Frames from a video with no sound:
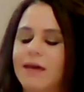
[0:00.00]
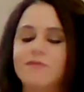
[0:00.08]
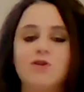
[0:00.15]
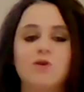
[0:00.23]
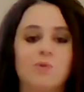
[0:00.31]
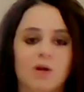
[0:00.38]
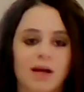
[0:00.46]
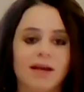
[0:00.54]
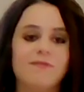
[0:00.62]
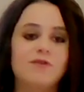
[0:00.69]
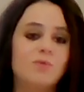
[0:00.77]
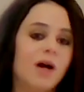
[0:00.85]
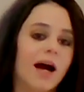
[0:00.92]
if
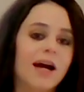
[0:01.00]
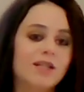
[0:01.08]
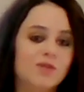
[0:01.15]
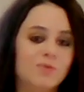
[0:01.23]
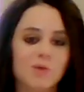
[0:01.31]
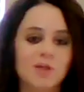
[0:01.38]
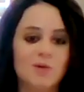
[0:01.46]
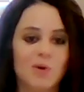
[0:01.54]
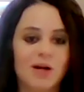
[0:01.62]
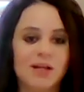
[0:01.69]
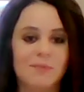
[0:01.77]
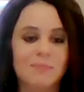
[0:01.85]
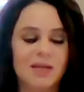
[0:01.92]
you guys really
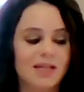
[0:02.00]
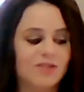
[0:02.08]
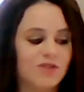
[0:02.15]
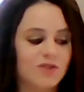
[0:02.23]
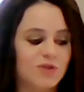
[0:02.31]
want me